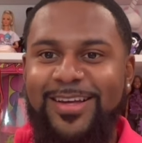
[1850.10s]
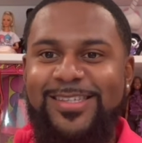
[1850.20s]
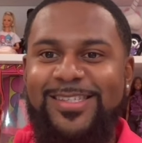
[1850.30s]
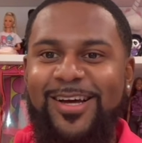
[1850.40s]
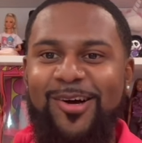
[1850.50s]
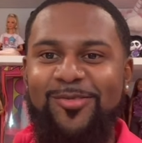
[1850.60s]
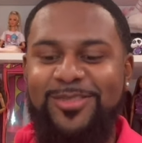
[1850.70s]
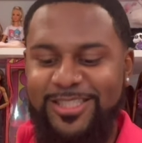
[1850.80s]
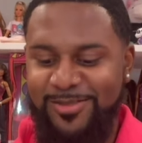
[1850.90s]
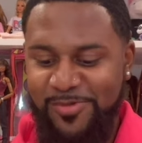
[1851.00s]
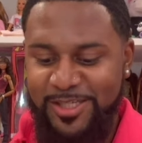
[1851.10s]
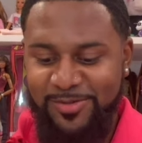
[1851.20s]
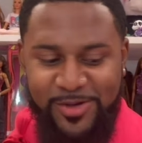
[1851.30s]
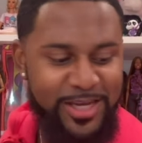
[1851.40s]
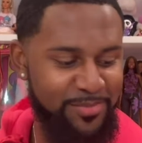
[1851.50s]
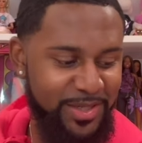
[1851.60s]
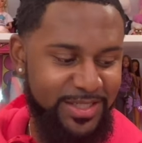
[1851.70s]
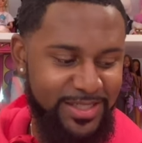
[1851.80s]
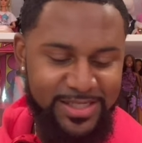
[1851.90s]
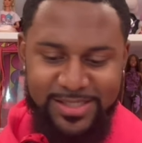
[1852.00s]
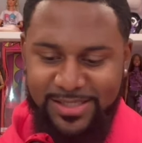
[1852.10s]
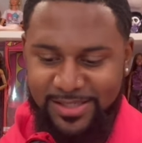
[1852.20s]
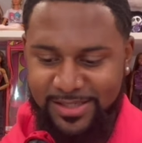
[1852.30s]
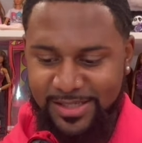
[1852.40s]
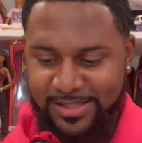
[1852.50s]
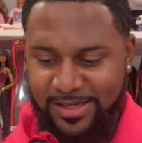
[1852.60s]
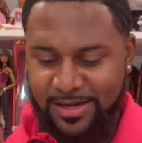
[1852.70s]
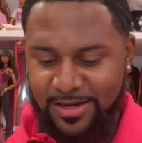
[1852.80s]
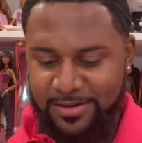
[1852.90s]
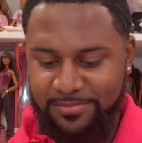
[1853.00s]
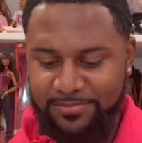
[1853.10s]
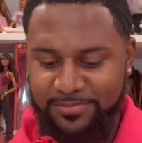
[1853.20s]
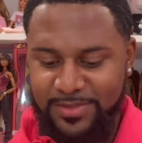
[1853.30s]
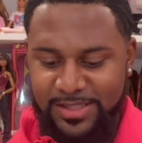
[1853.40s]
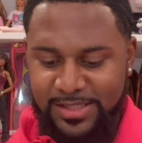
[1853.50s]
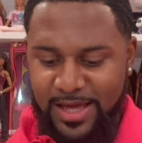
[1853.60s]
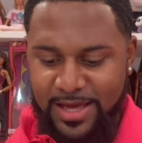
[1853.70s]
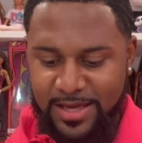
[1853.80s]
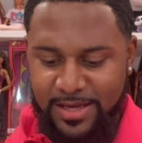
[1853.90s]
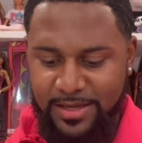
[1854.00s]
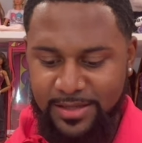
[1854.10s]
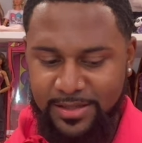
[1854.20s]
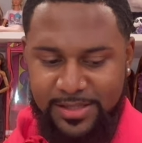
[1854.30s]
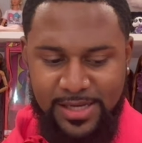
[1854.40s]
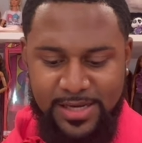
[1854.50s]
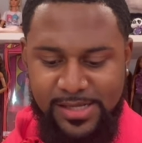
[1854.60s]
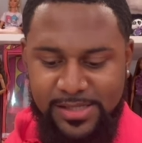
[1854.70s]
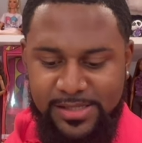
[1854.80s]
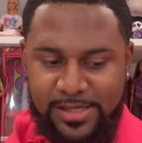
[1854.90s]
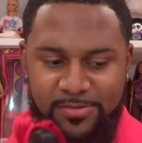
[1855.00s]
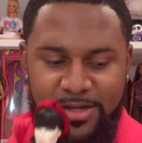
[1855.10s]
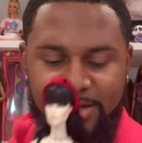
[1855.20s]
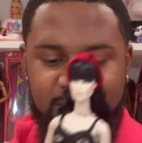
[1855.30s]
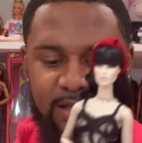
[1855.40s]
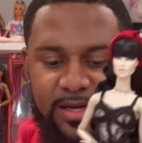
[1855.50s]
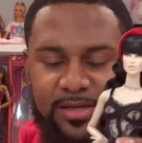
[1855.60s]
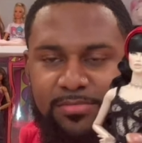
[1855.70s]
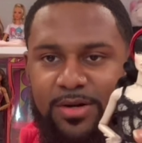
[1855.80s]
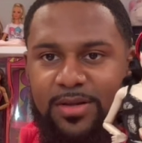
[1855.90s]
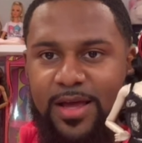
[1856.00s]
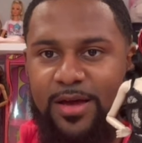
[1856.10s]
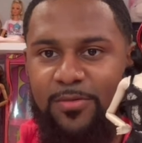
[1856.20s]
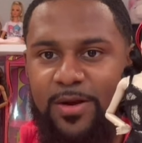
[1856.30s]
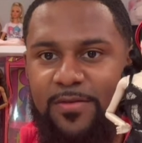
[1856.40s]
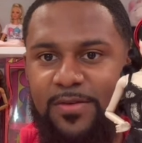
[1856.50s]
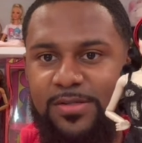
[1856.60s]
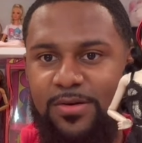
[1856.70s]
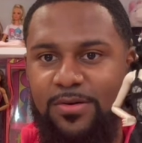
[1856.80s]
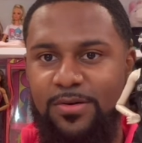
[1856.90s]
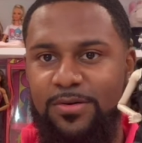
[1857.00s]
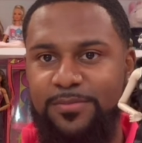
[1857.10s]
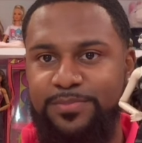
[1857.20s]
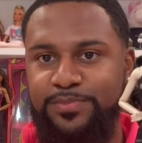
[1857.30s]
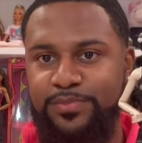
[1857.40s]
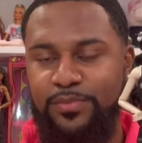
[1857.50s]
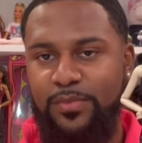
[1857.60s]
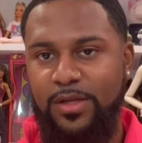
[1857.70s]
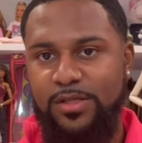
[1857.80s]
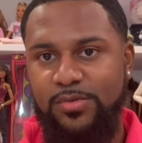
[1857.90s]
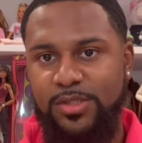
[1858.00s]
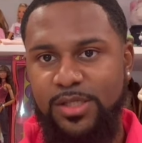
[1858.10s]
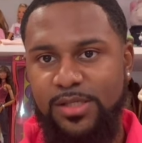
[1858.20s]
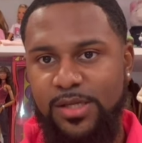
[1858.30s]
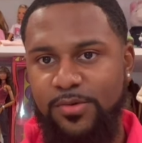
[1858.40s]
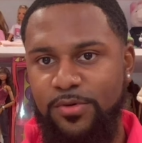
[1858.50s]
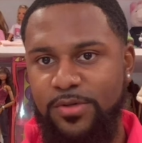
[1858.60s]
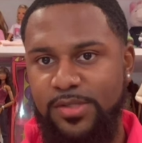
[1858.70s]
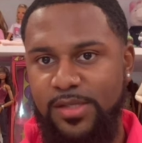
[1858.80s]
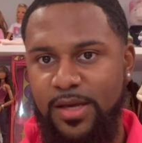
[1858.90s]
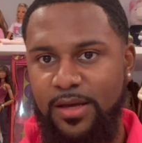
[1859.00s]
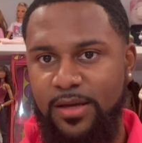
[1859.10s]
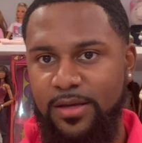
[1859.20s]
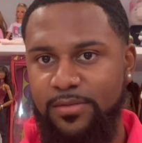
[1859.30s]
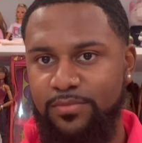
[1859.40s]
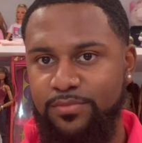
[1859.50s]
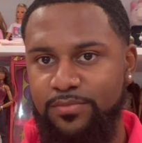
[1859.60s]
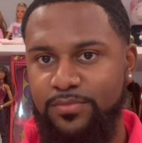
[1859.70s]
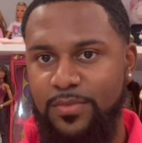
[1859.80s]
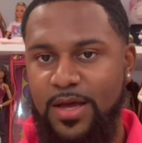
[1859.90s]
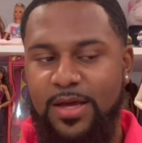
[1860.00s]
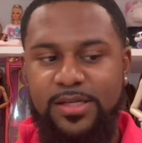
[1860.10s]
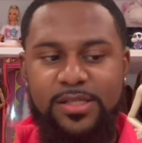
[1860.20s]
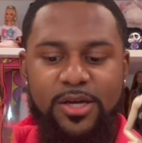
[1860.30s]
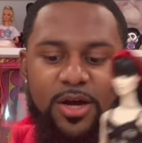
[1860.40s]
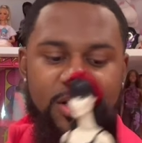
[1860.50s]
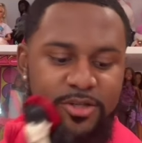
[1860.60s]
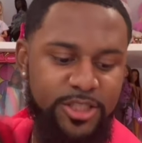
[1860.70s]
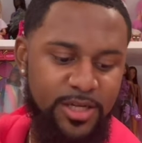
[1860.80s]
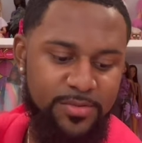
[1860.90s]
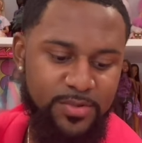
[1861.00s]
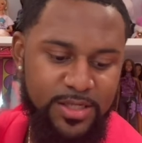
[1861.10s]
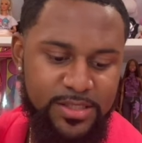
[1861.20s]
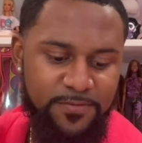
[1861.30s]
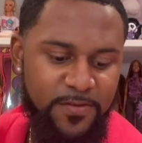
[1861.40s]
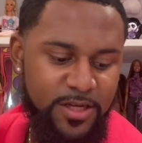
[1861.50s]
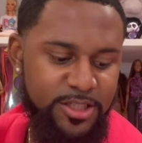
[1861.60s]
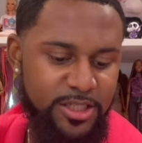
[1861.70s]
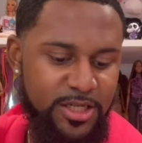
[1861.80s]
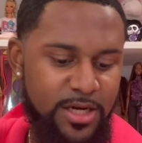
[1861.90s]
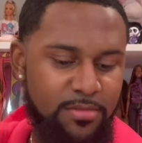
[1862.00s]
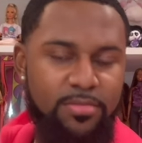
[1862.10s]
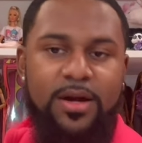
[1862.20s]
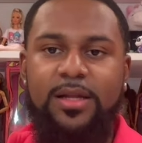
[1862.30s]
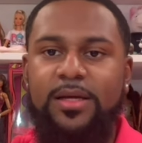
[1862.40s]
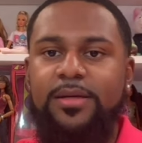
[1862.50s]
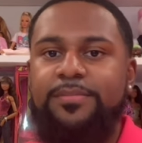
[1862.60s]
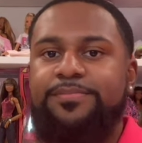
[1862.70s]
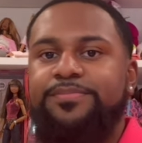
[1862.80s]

So she we should we can put this this um this thing in because I need to see what it looks like the burlette or whatever it's called. That's what she looks like on her stand. So y'all know she comes with this function umbrella.